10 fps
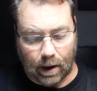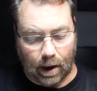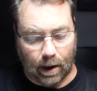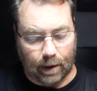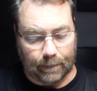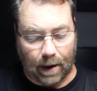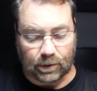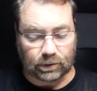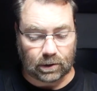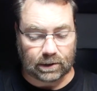I'm
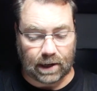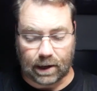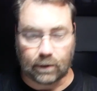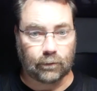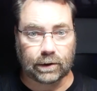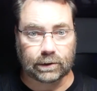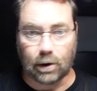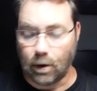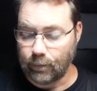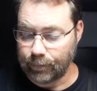just going to take it and rinse it
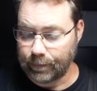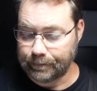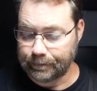off.